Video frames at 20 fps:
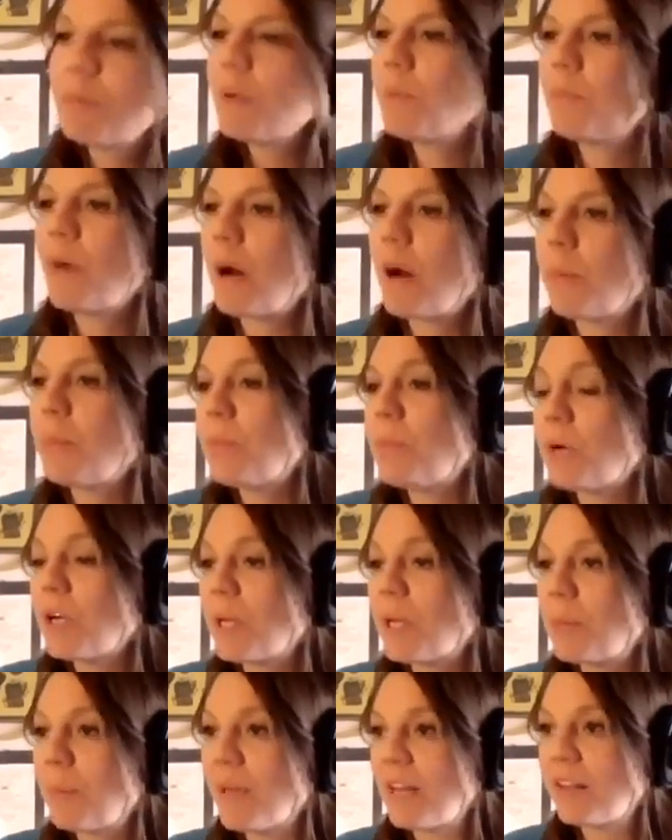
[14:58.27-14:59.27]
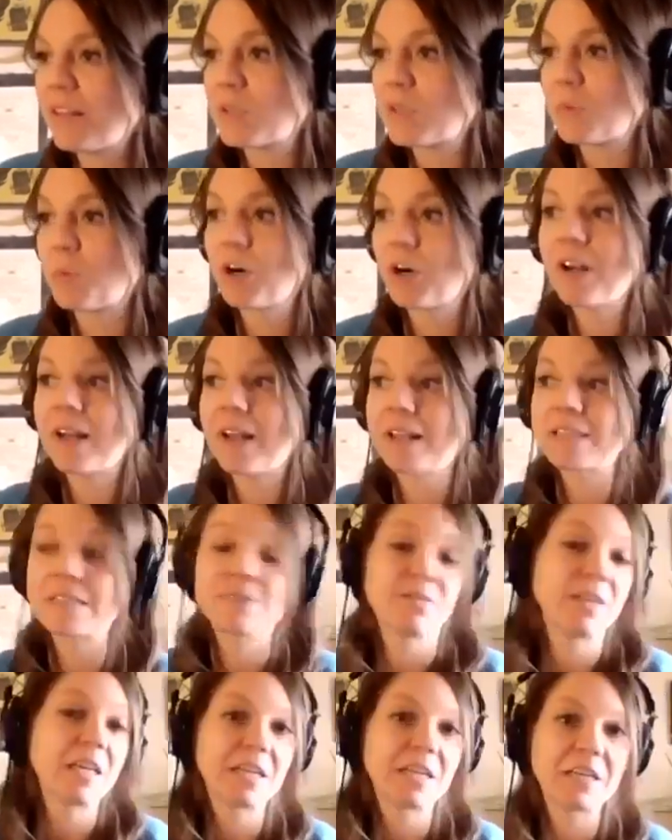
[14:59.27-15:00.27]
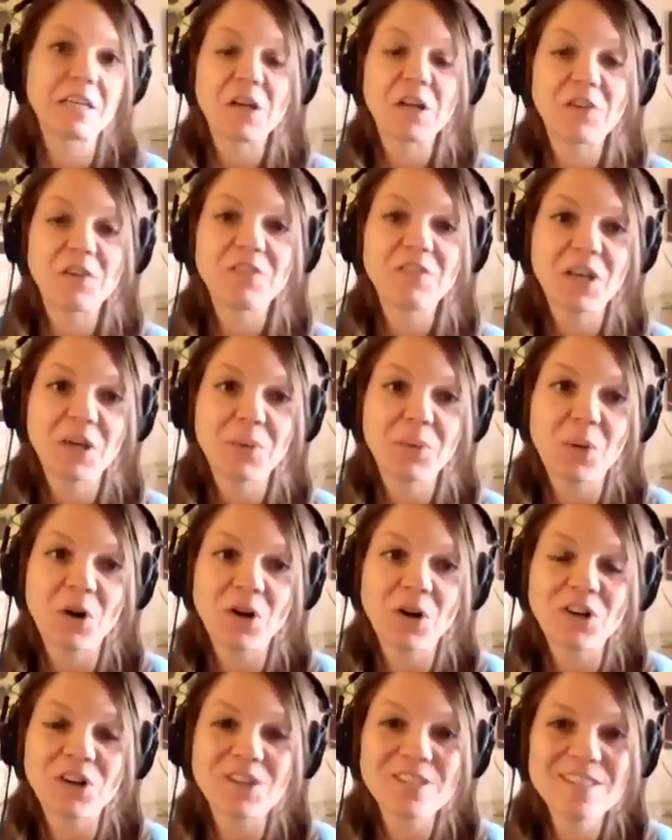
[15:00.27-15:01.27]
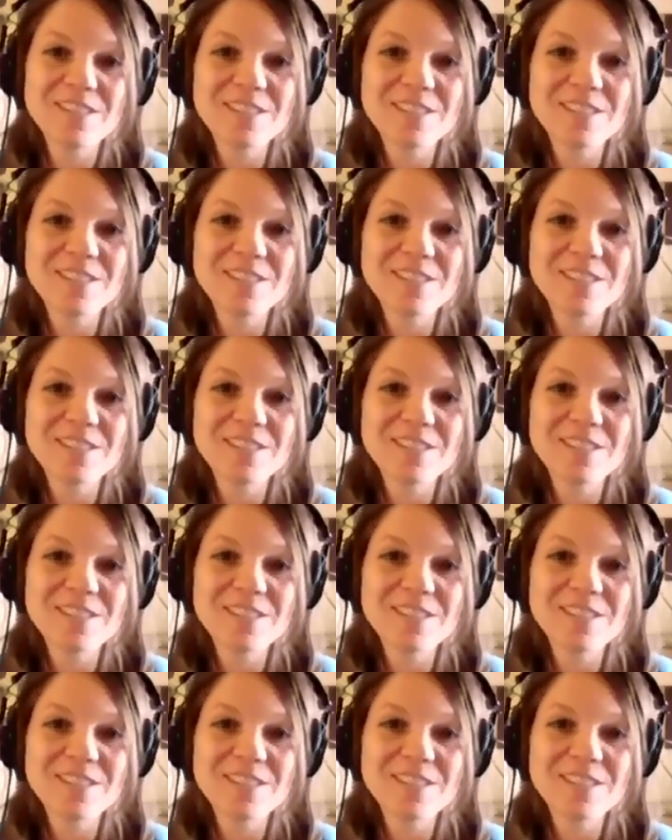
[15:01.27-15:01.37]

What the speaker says: how people can make this work as vegan and non-vegan partners.